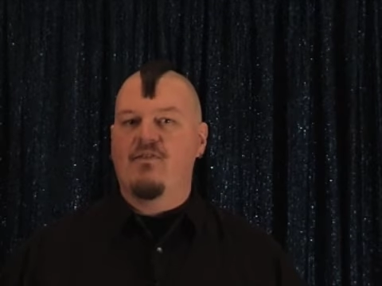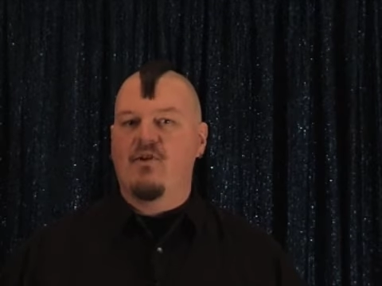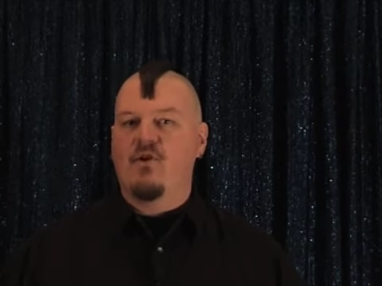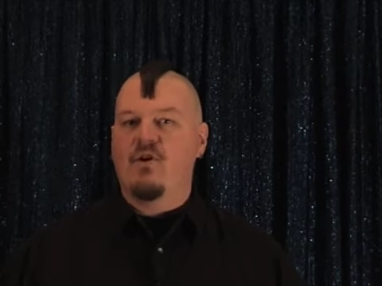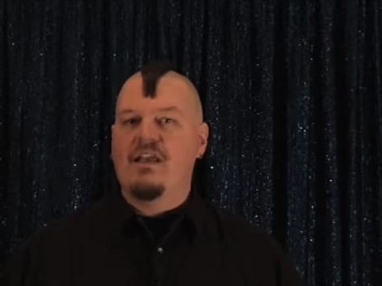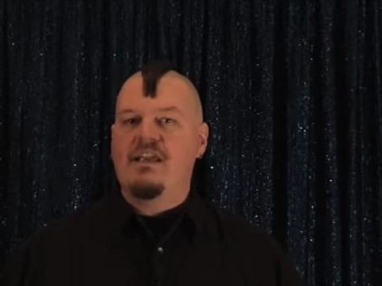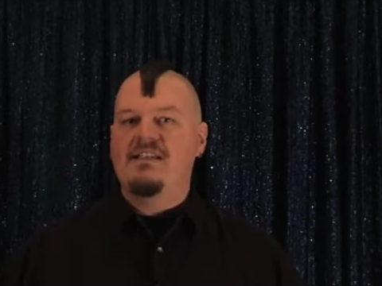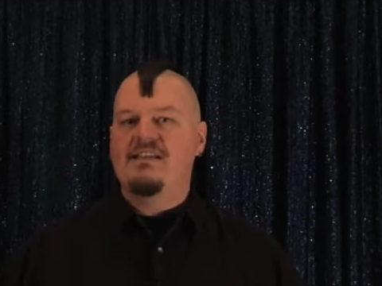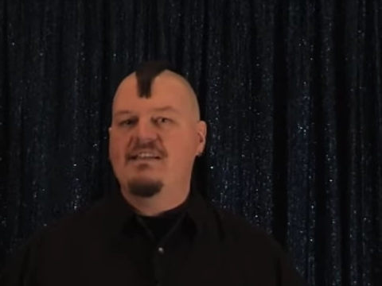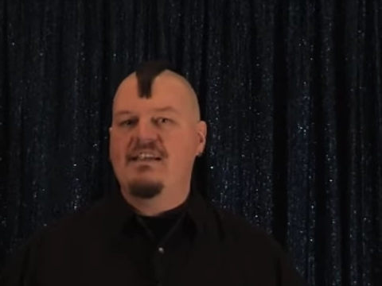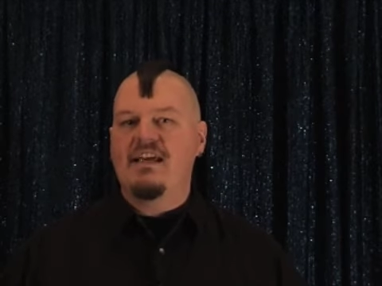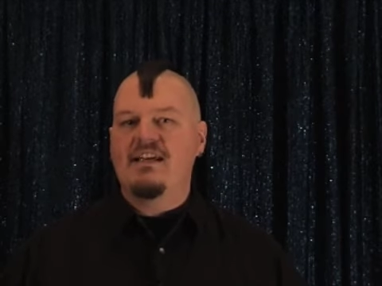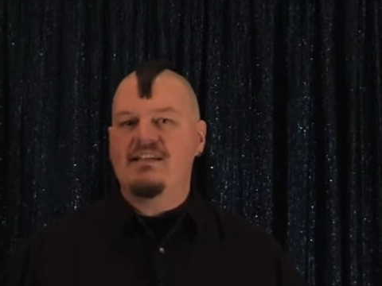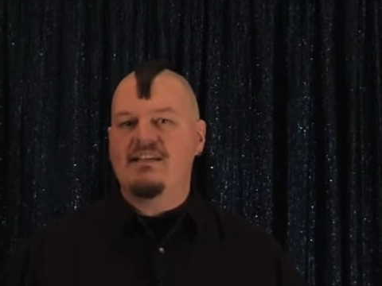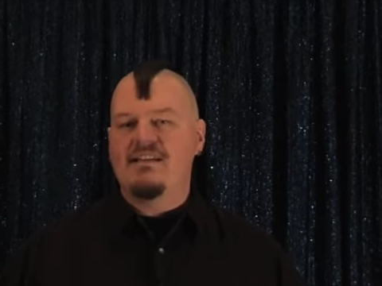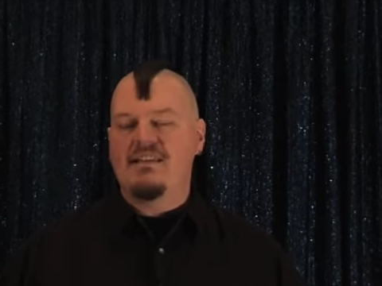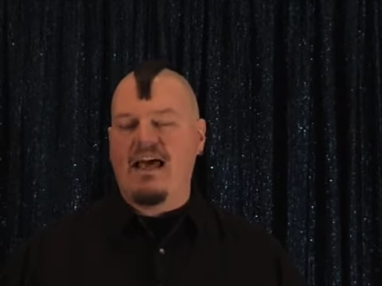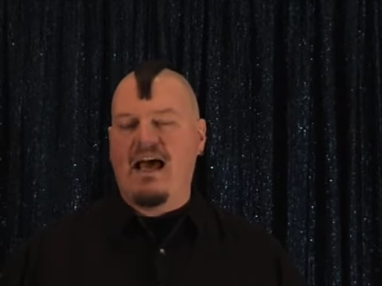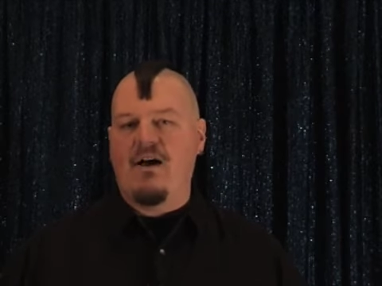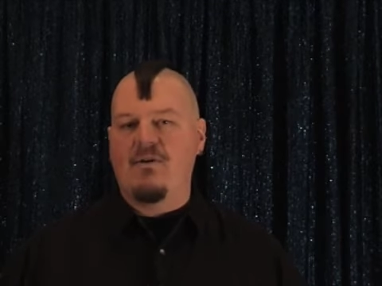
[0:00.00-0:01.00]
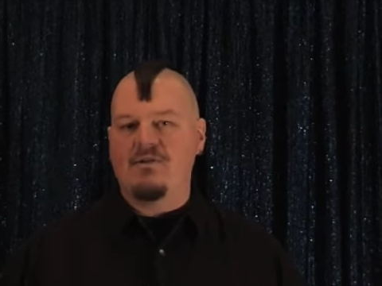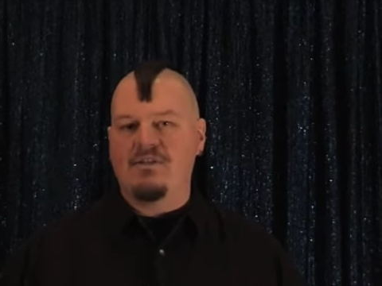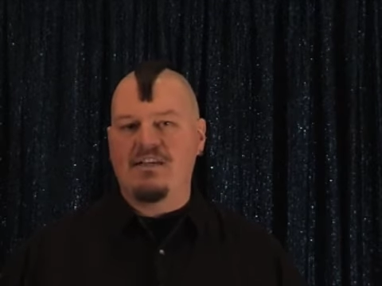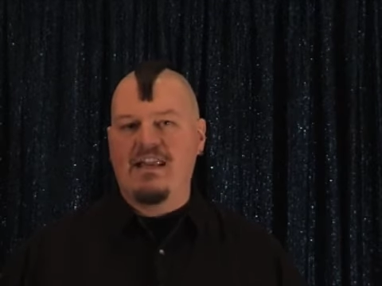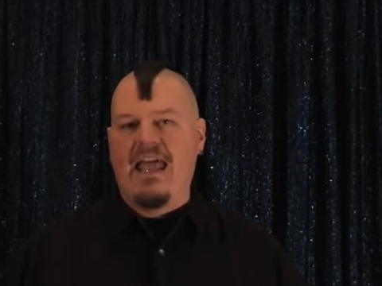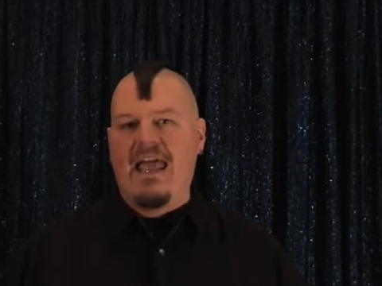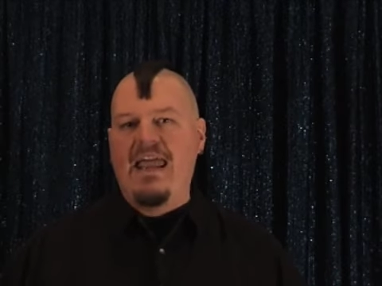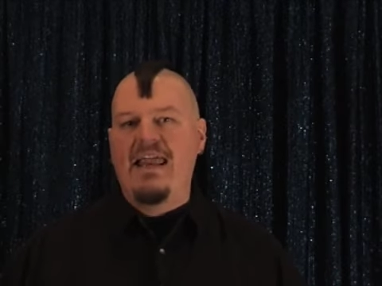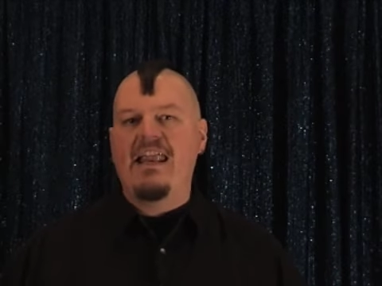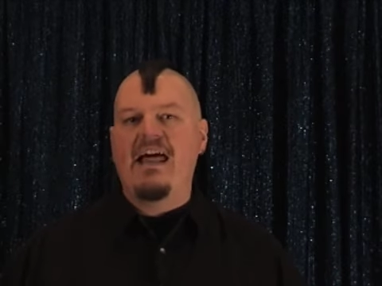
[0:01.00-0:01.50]

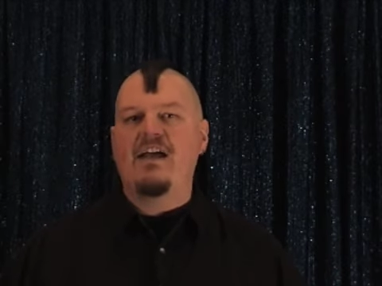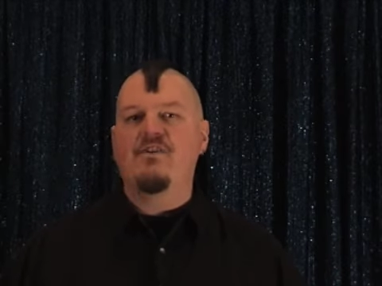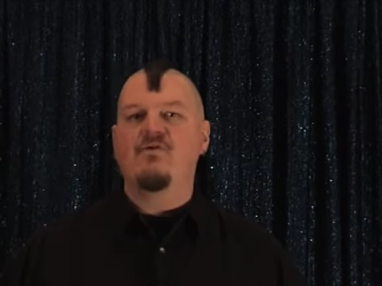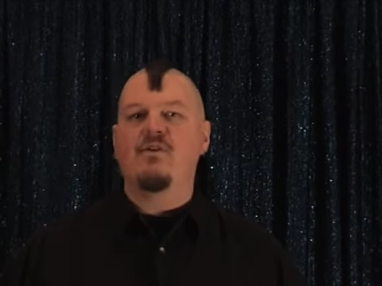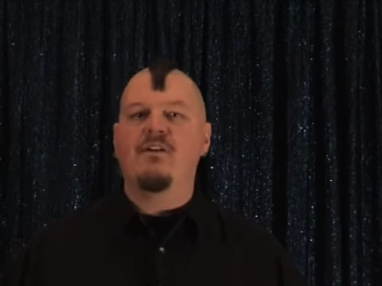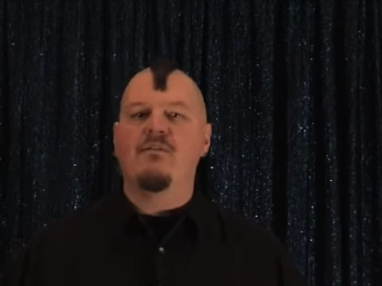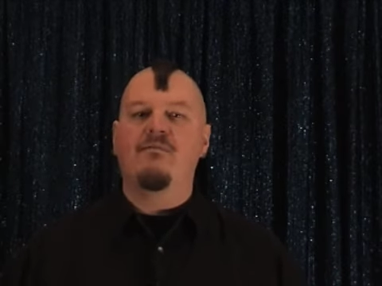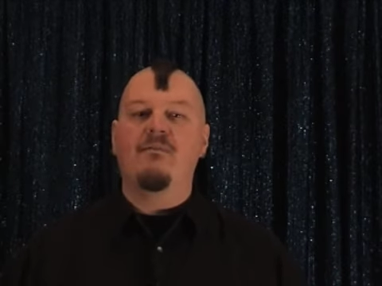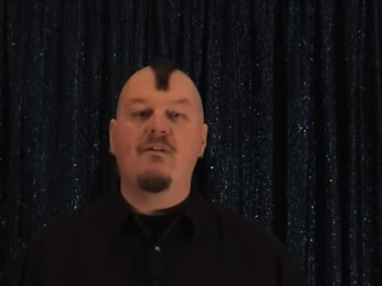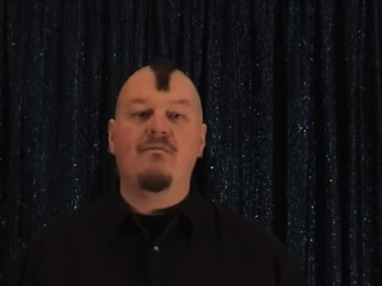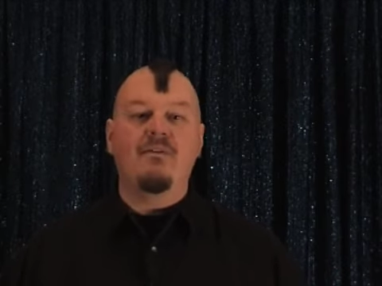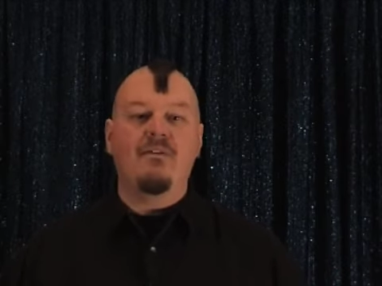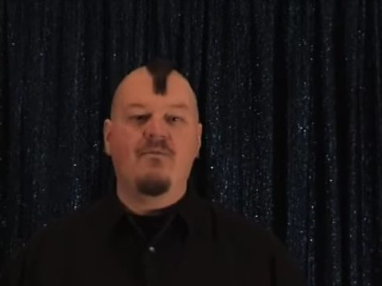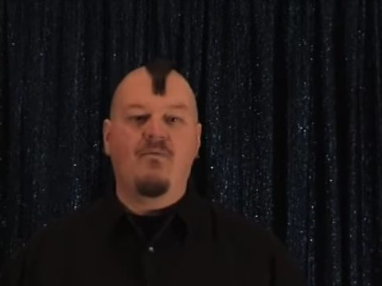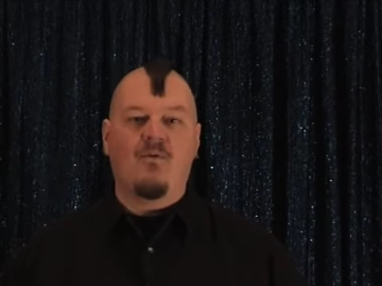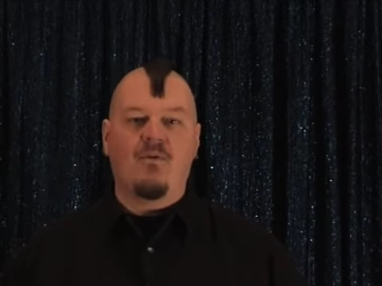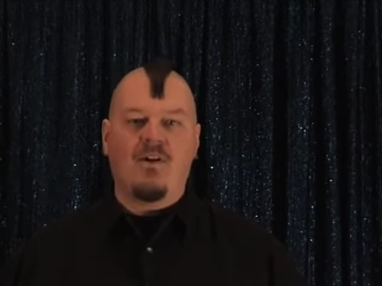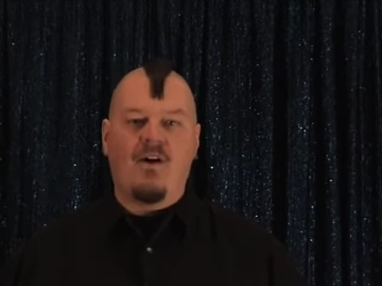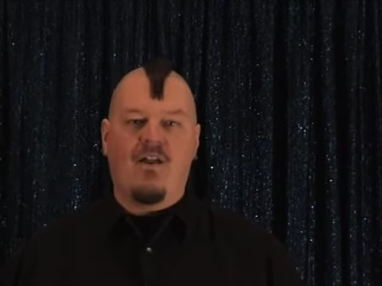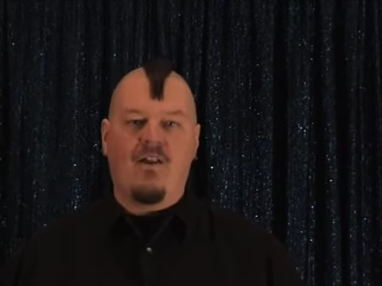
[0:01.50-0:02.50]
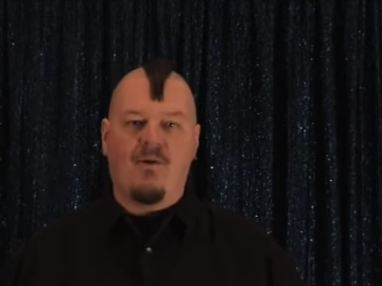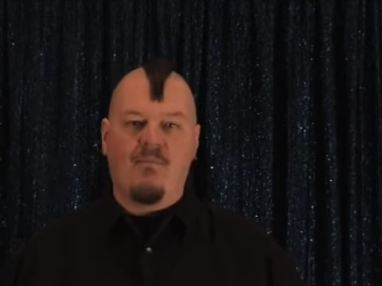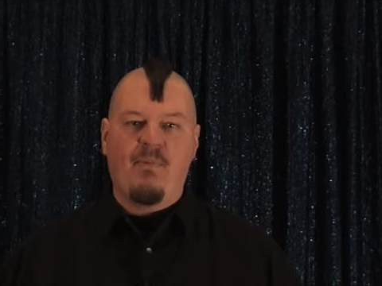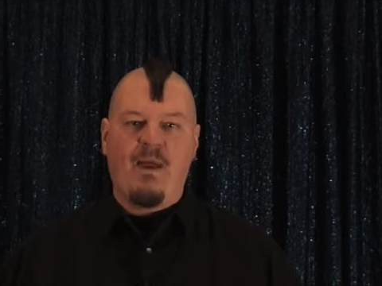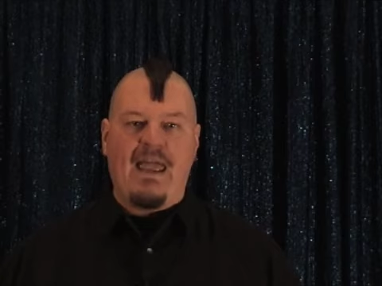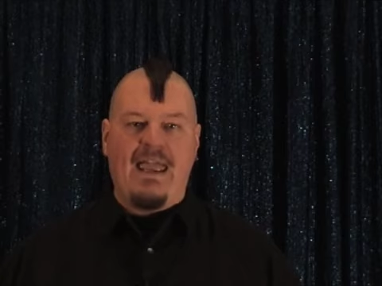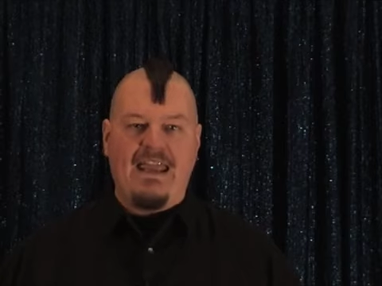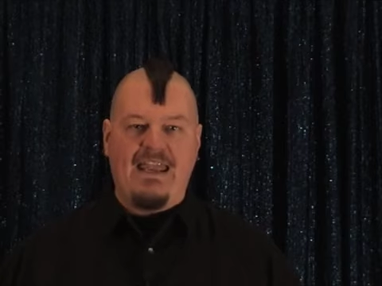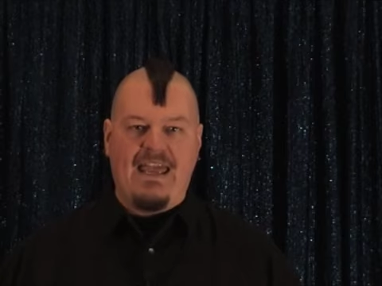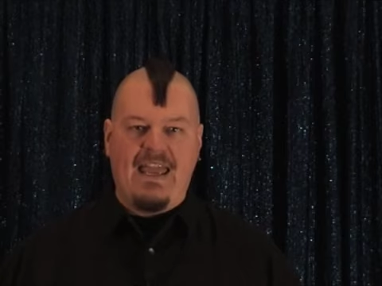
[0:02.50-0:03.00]
$36,854
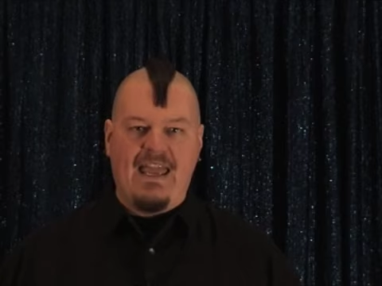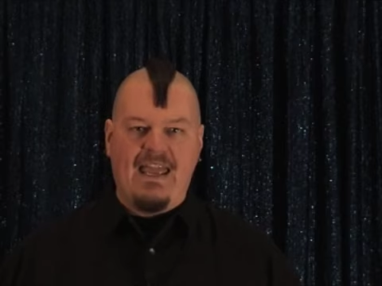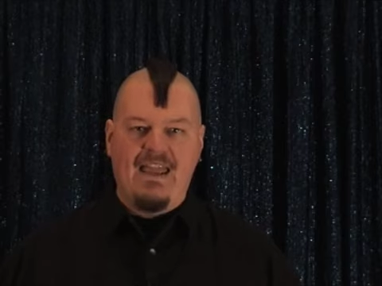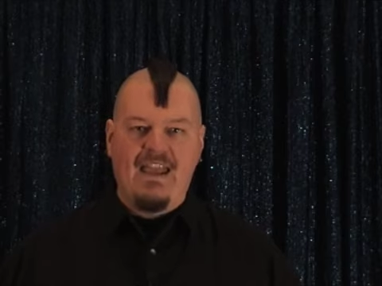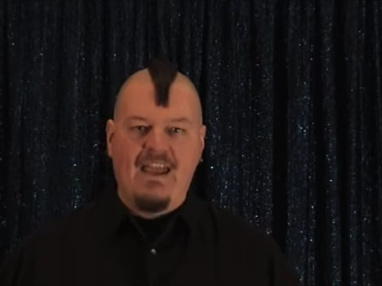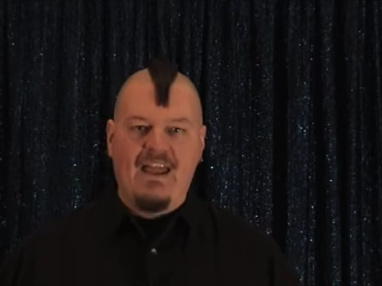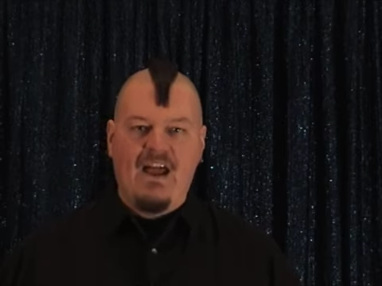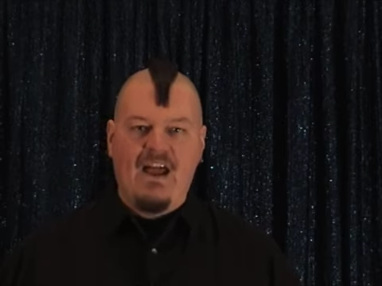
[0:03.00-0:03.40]
payday